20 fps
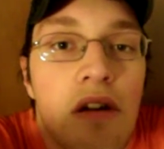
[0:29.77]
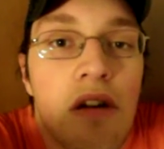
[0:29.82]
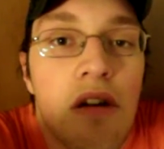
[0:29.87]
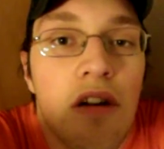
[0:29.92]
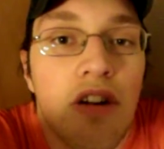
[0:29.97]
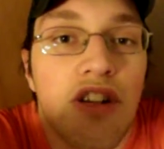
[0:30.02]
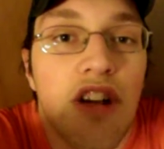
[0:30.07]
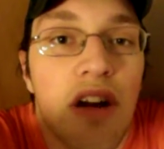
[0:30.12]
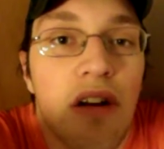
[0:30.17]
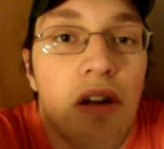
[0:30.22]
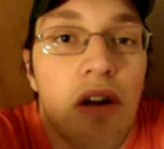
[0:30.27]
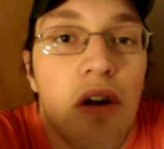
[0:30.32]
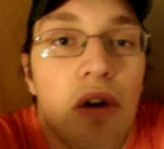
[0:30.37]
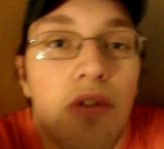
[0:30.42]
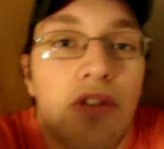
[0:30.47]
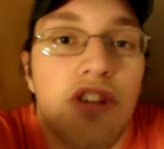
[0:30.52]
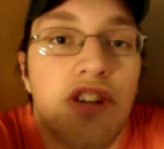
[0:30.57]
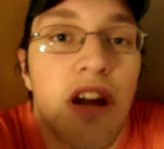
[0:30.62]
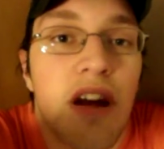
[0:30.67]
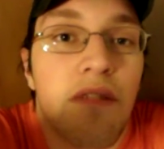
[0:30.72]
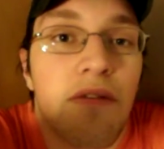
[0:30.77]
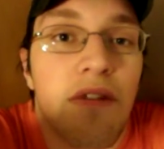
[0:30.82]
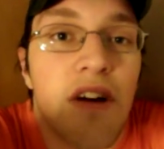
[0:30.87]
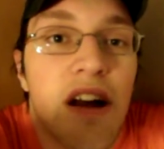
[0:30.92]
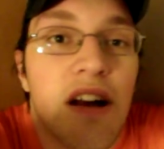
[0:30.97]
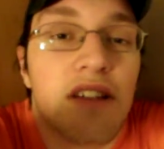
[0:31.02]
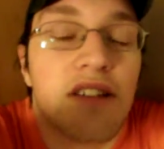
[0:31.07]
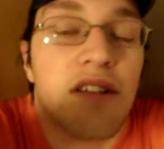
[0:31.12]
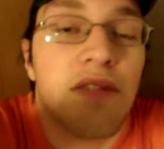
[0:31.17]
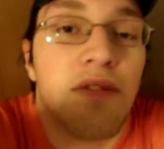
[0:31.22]
Uh, Coach John
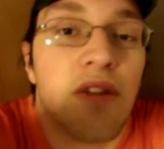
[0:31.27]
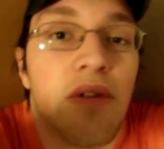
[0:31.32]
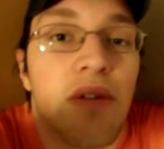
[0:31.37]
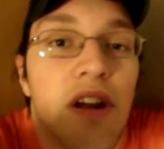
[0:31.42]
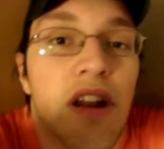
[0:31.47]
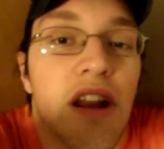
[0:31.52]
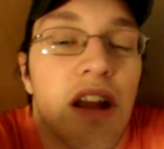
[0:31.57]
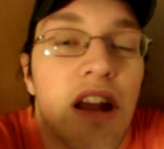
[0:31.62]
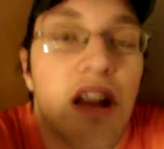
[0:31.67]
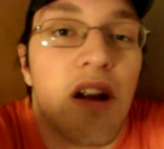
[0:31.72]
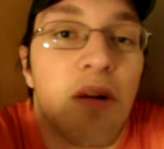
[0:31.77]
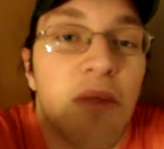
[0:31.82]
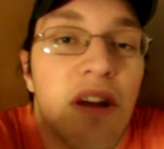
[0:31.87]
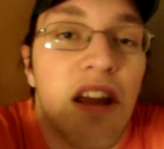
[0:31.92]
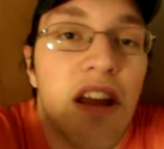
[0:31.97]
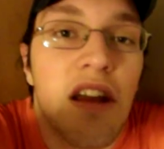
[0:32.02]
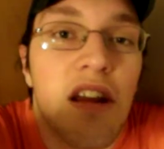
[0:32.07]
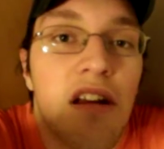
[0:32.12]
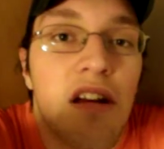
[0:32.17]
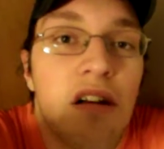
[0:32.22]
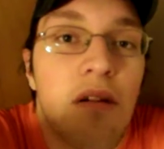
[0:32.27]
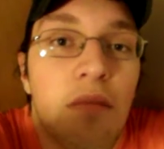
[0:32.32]
Fox, if you can hear me,